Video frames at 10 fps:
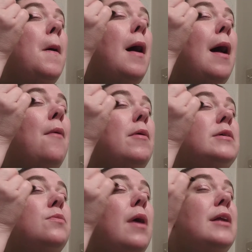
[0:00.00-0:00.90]
I
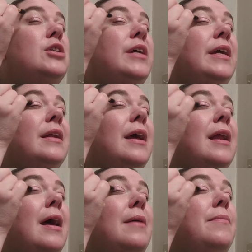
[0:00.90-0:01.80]
was watching and
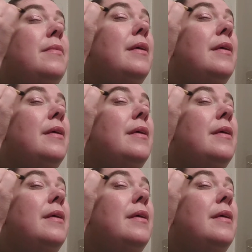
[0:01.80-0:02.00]
I